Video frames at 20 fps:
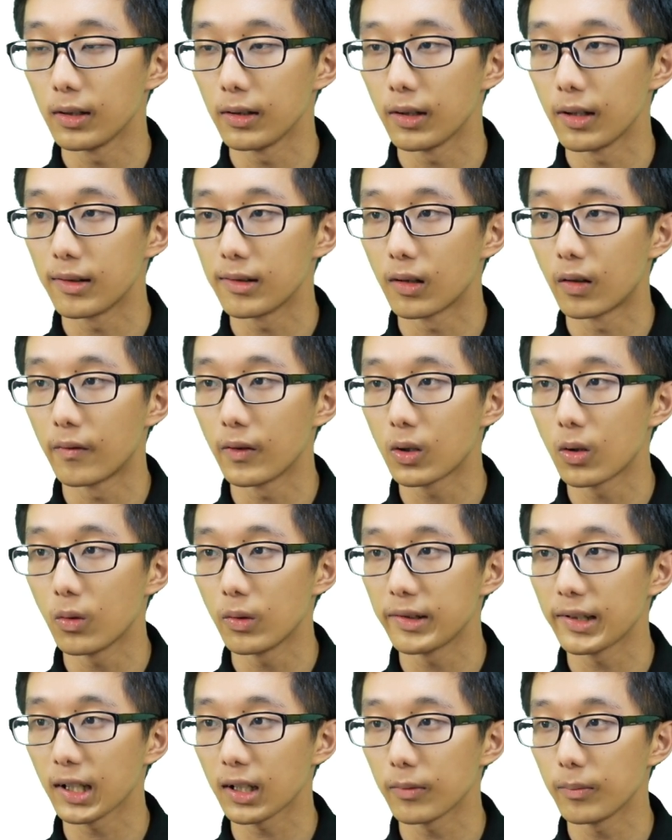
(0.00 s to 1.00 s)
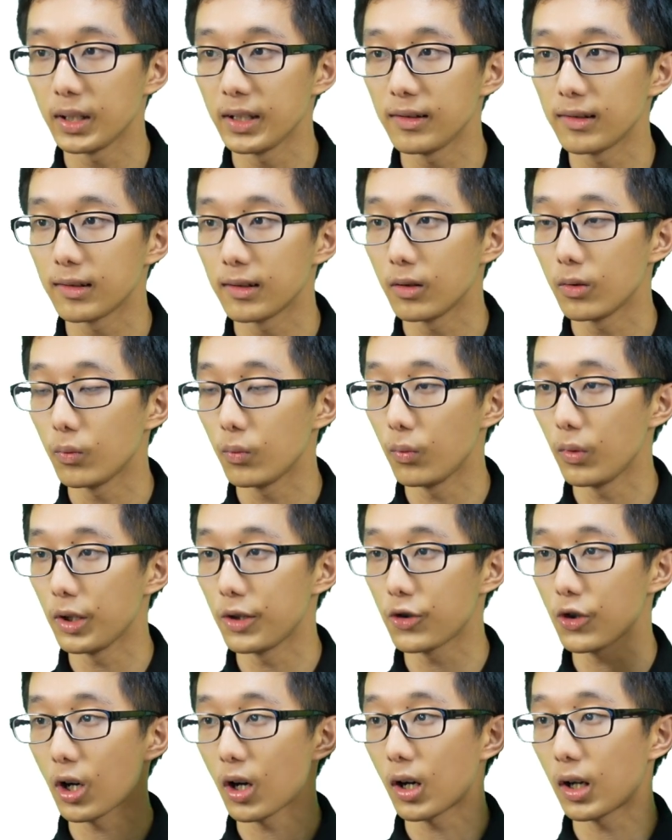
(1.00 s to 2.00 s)
The cervical segments,
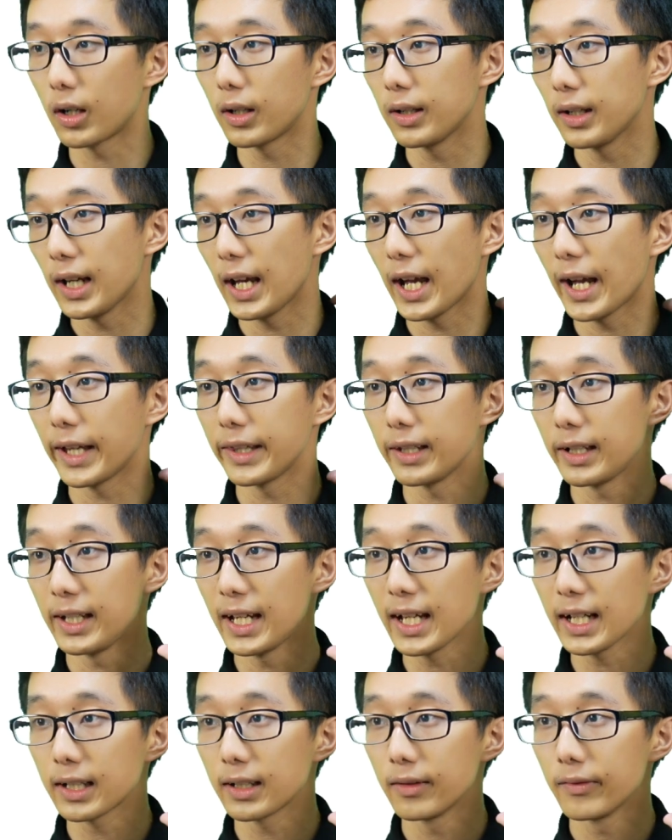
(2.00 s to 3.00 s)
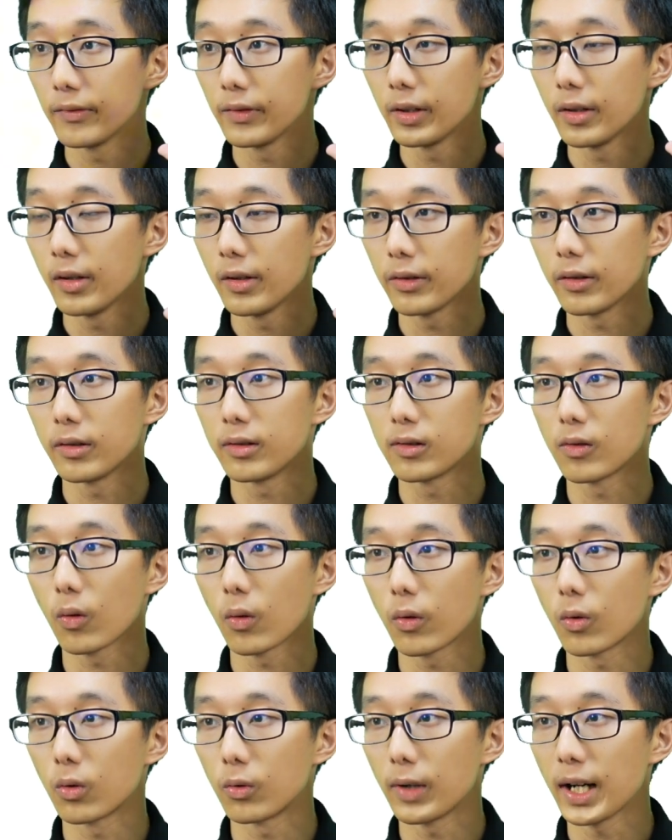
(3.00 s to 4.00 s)
which are at the neck, the
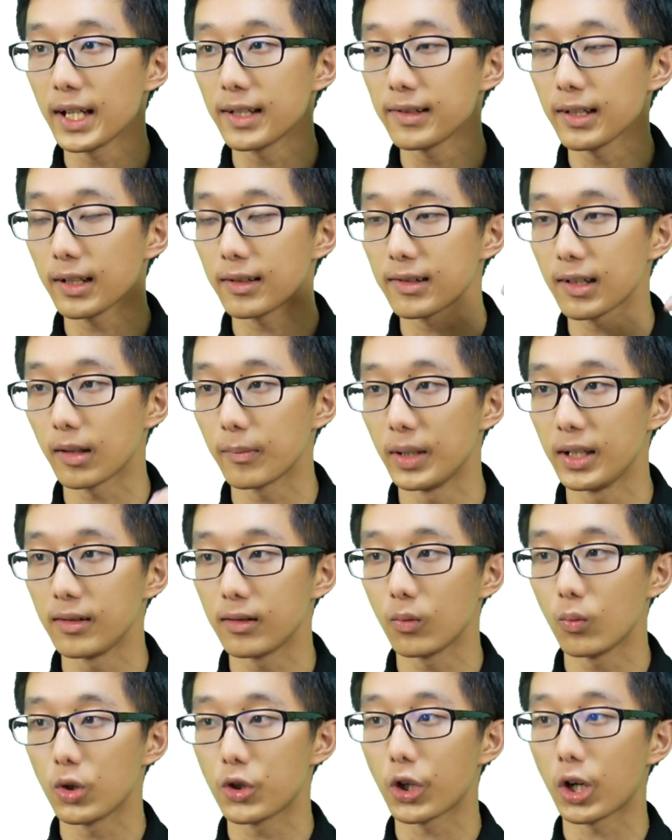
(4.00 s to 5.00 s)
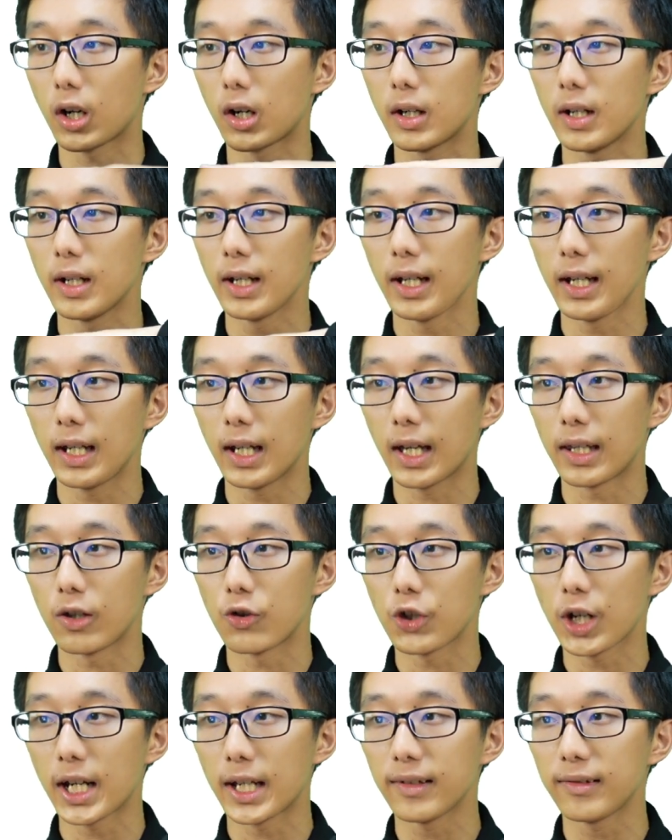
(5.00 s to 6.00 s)
thoracic segments, which are at the
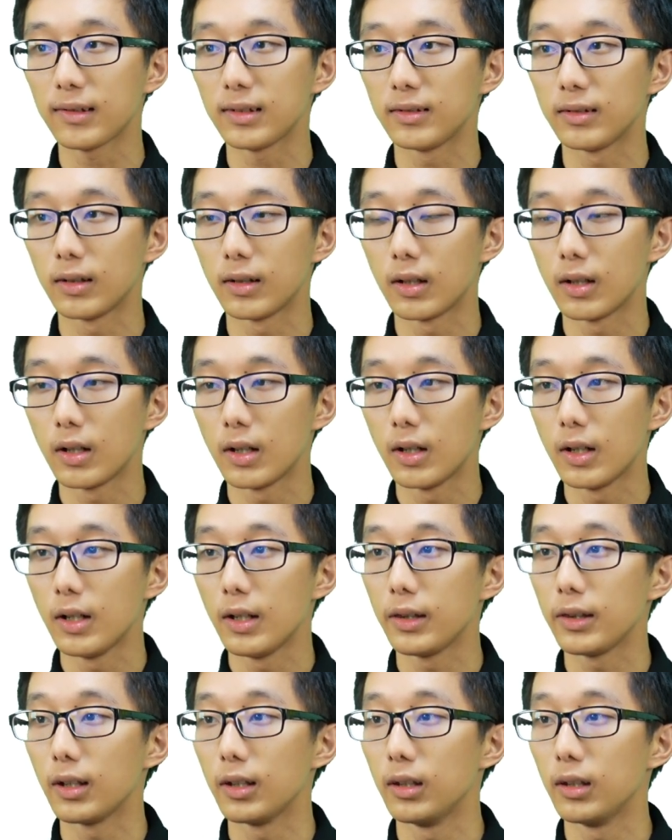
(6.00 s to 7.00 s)
chest, the